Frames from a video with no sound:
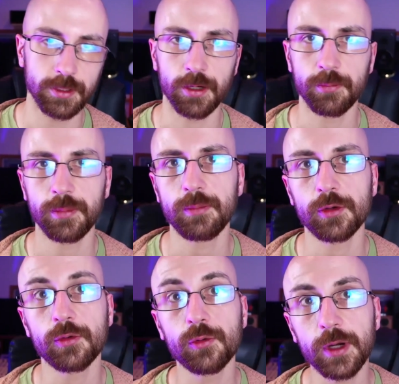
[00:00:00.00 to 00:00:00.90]
you know,
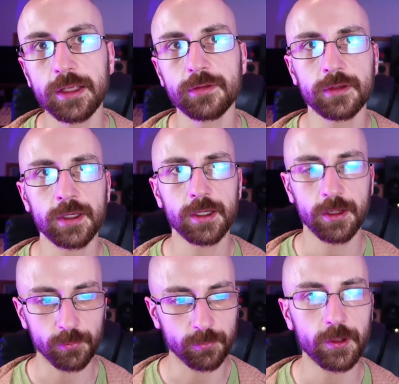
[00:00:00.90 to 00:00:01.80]
people always
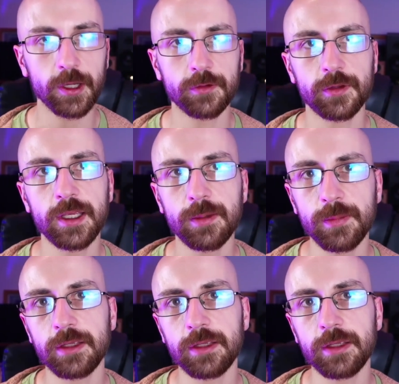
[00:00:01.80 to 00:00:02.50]
refer to him.